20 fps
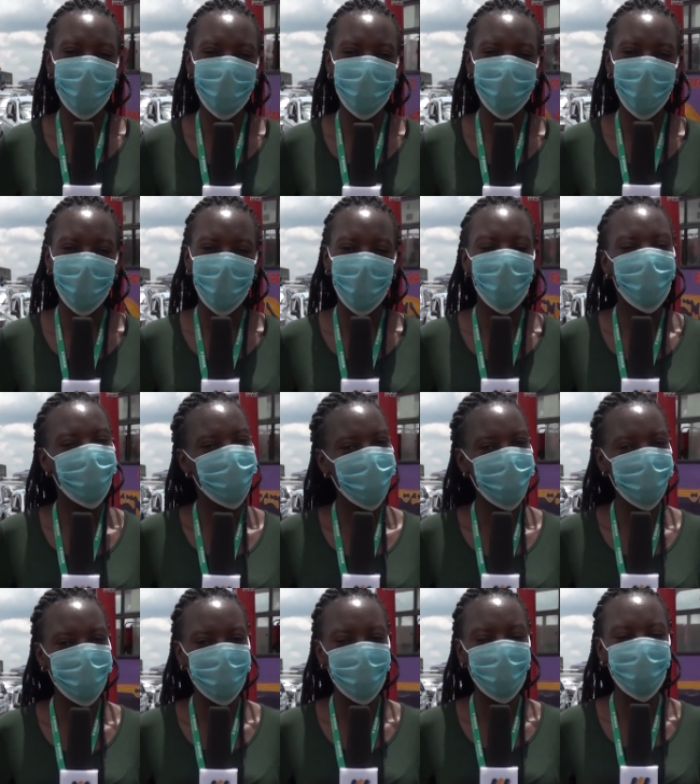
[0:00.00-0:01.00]
Nanjala and
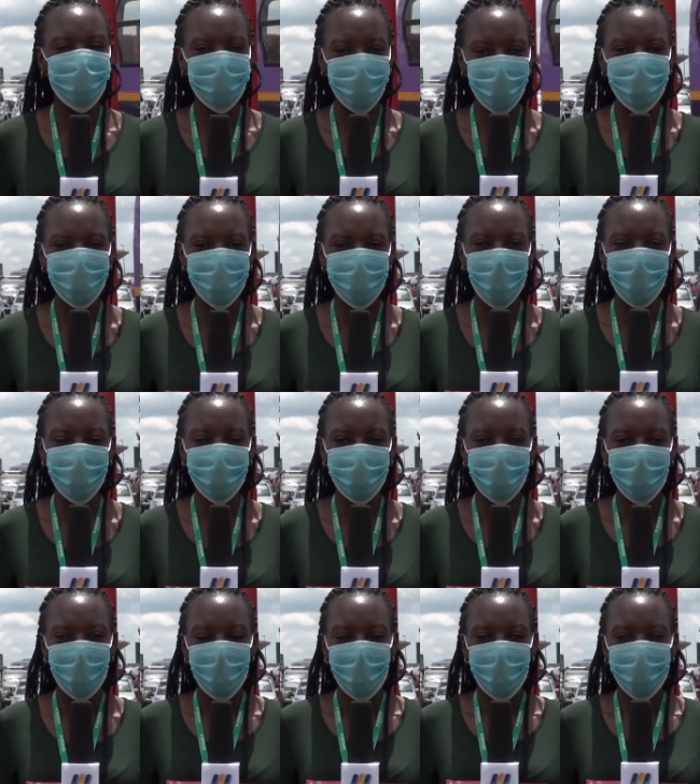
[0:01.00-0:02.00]
this is Your Stand
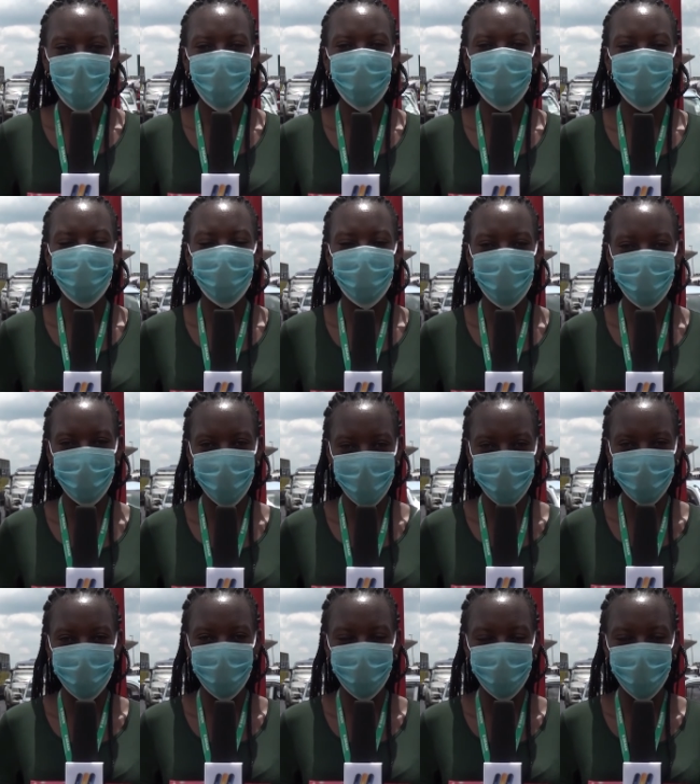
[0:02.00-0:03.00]
right here on EBN
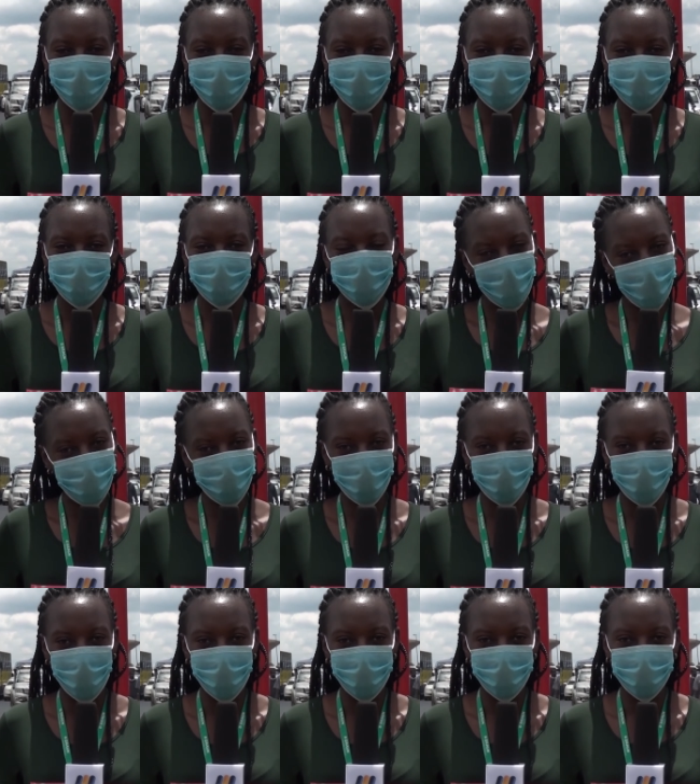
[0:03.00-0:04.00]
TV,
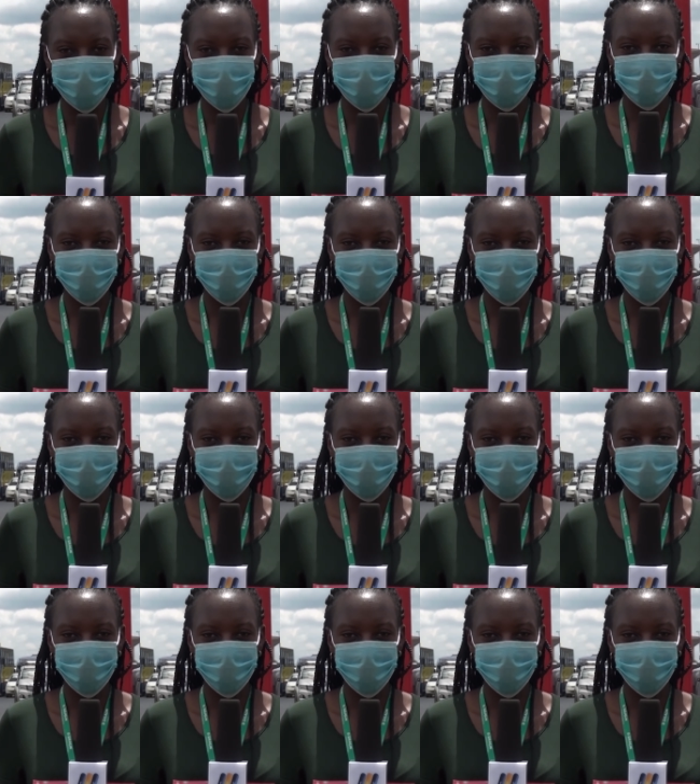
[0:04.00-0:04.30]
Nairobi.